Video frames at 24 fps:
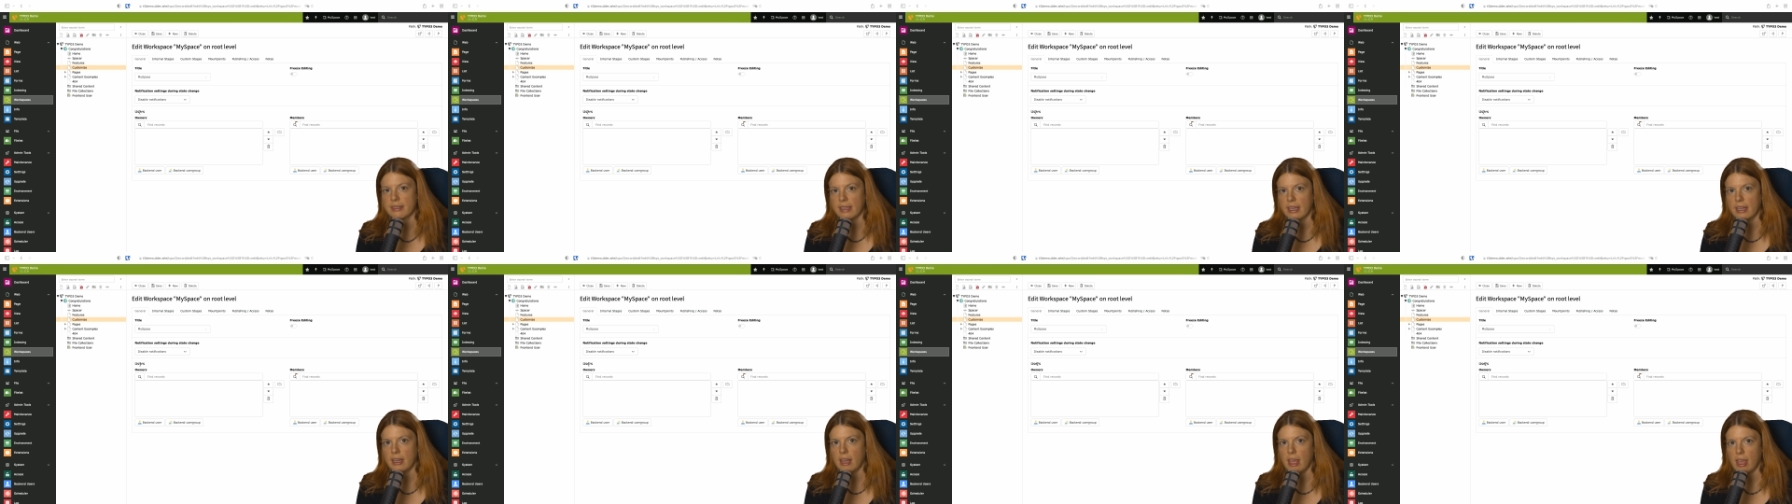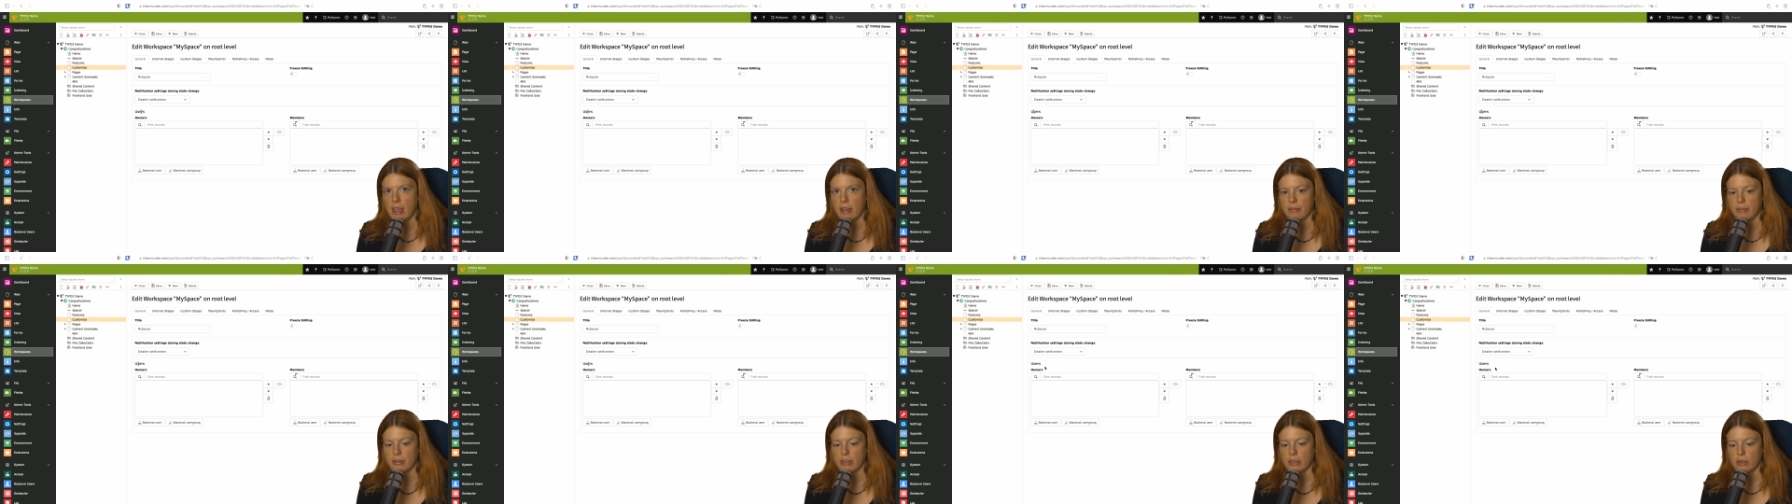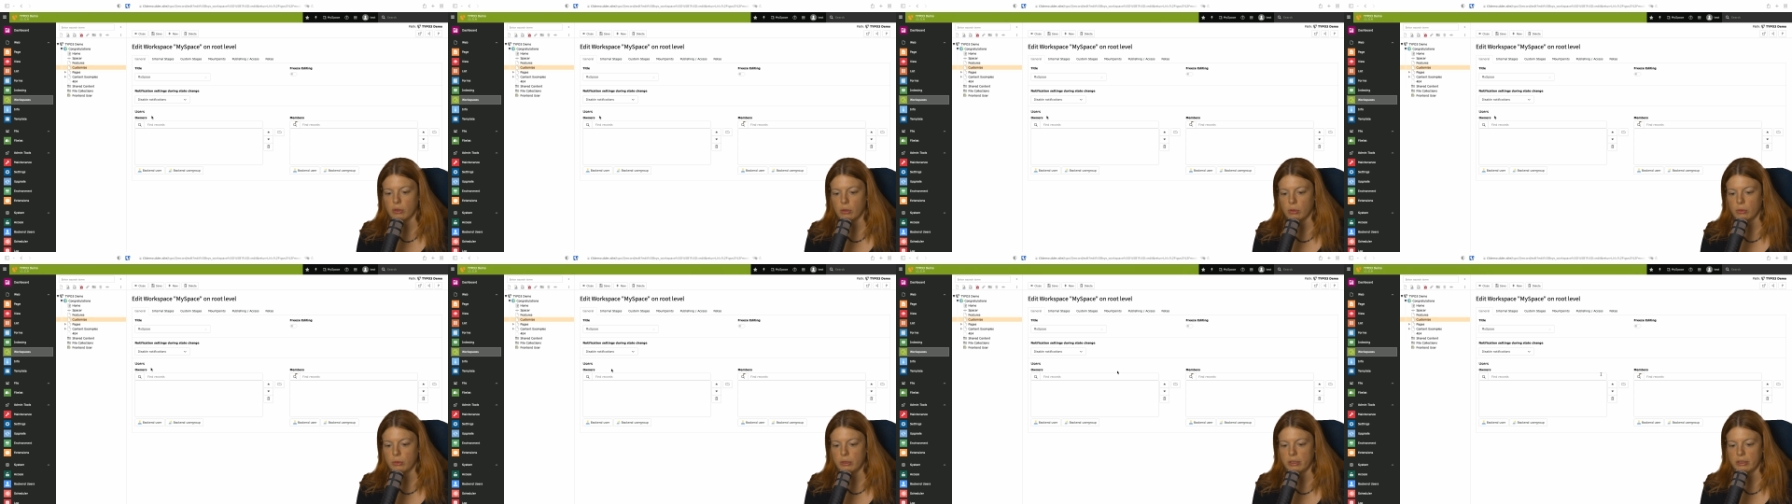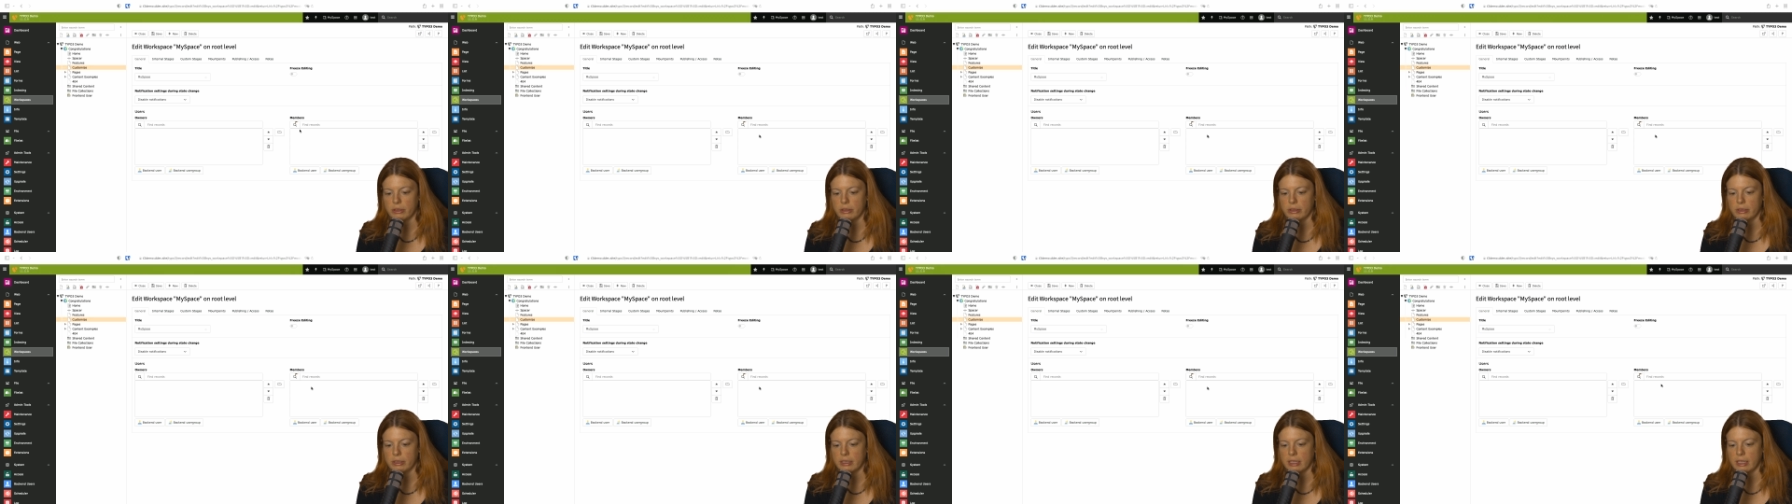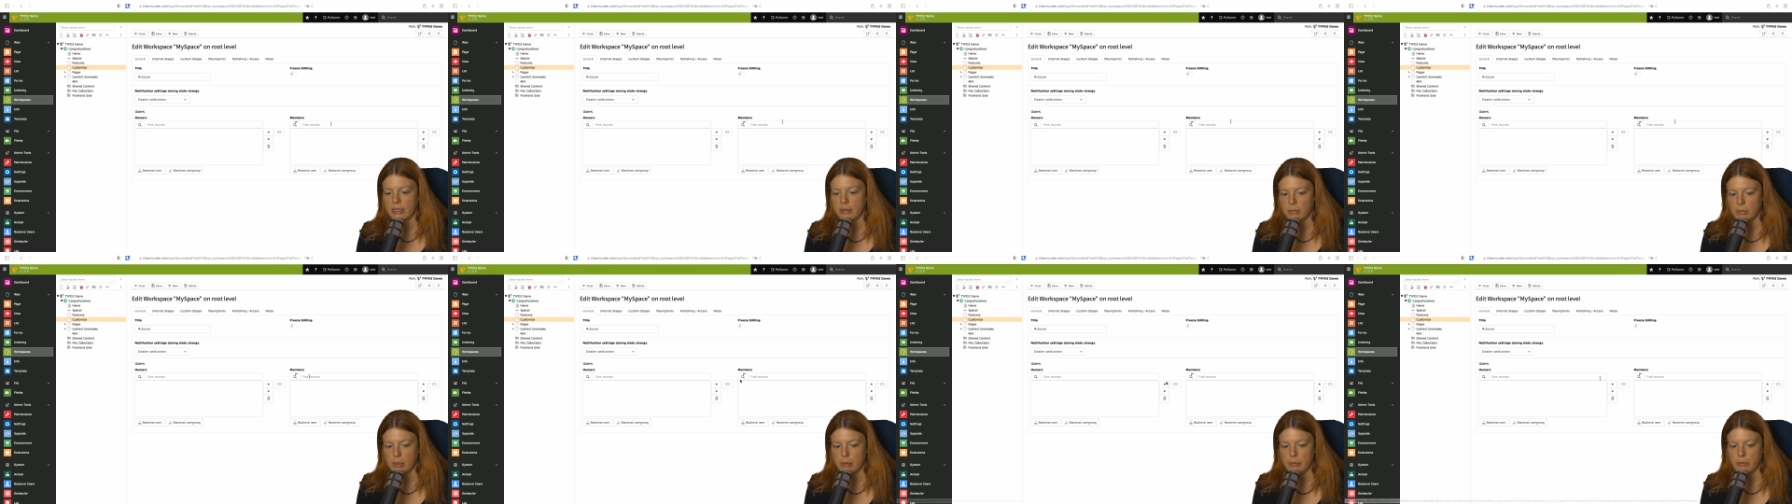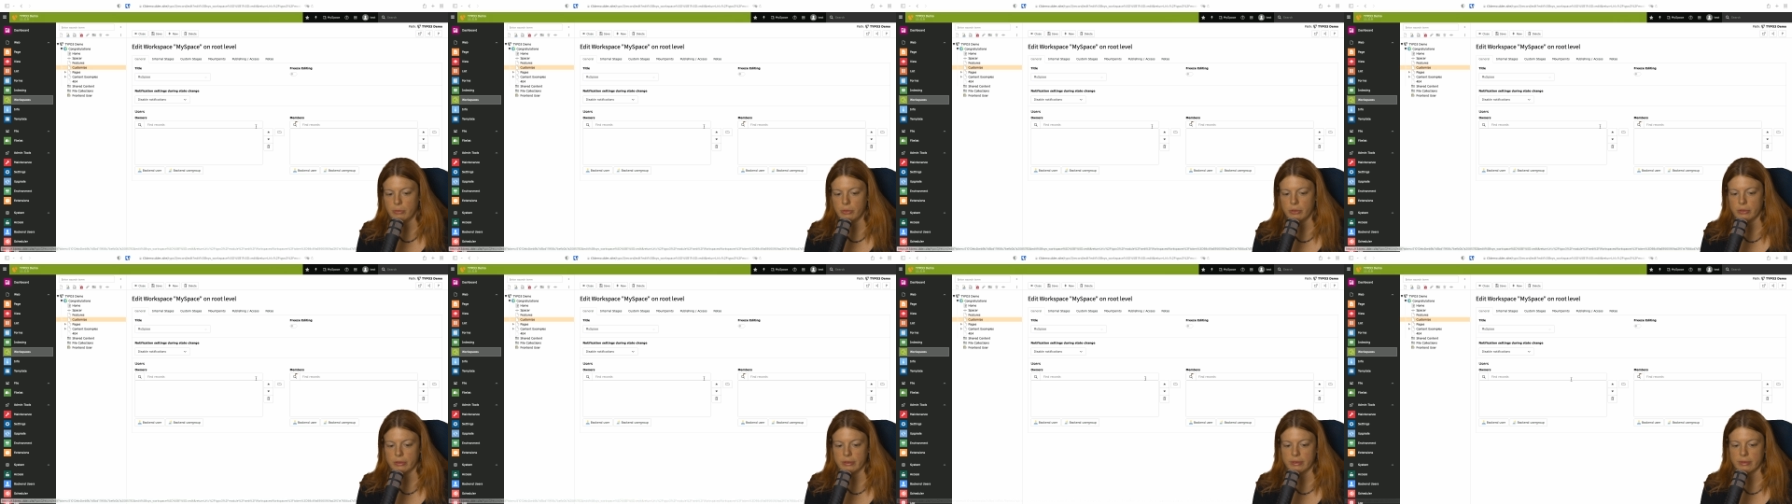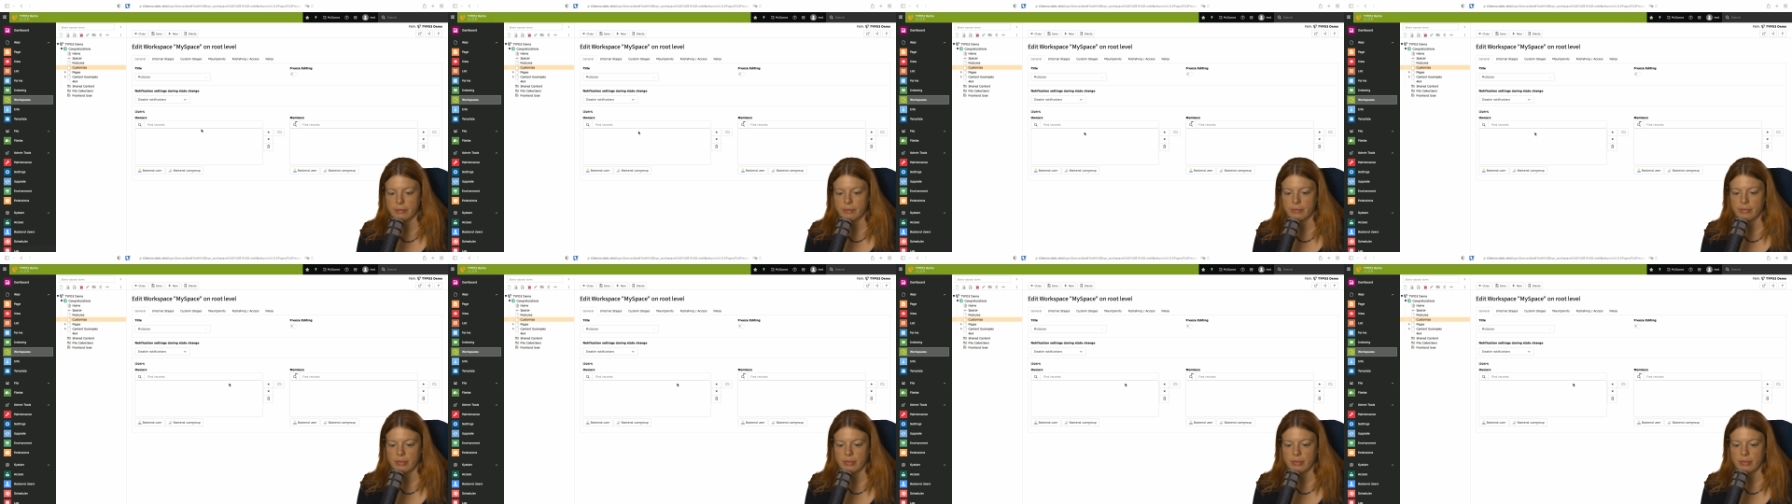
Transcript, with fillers: can have an owner and members.